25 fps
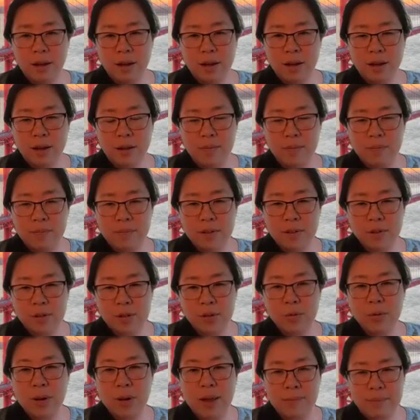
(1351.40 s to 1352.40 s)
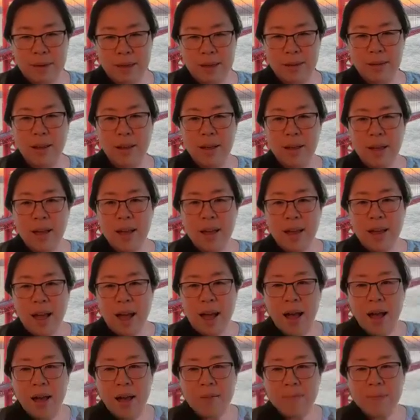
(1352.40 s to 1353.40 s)
You see what I mean?
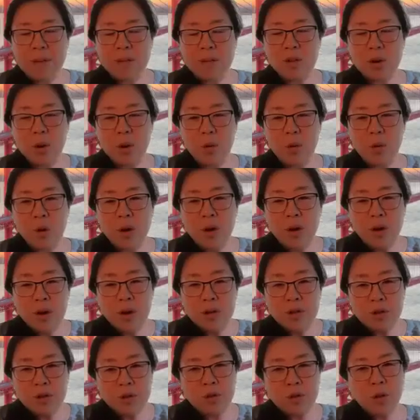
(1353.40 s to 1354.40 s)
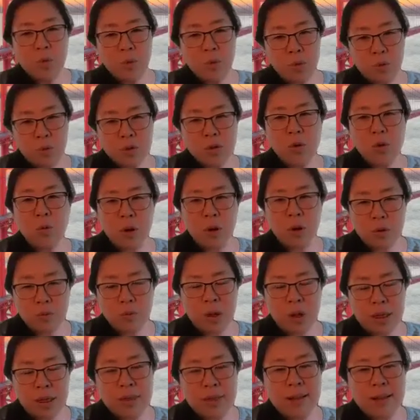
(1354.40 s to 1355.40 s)
So
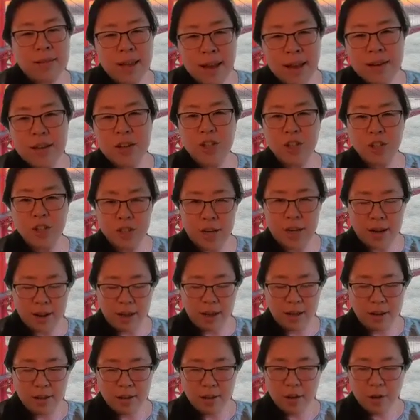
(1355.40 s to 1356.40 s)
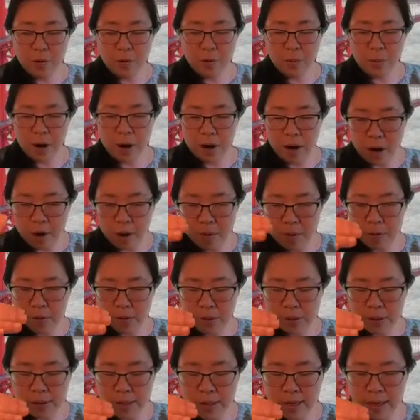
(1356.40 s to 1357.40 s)
with the Danish data, we're able
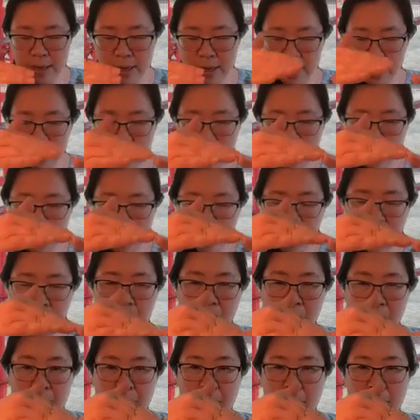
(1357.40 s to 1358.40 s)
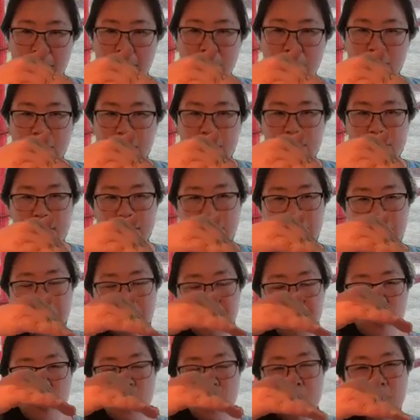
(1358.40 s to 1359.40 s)
to see how does the
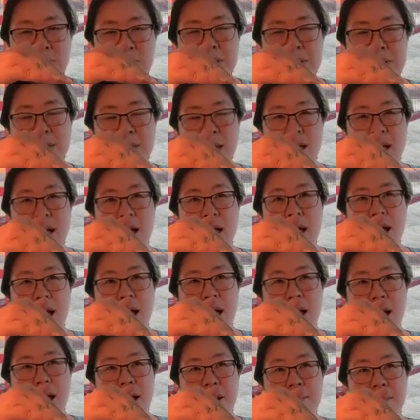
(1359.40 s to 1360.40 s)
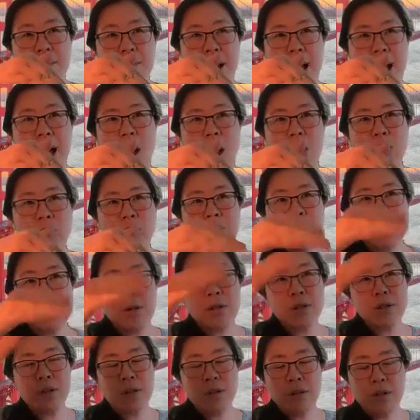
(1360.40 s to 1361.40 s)
firm's
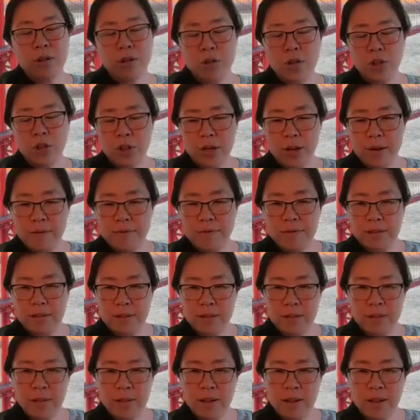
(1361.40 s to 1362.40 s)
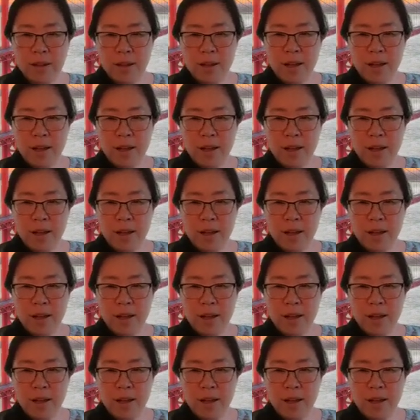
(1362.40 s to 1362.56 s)
output shifts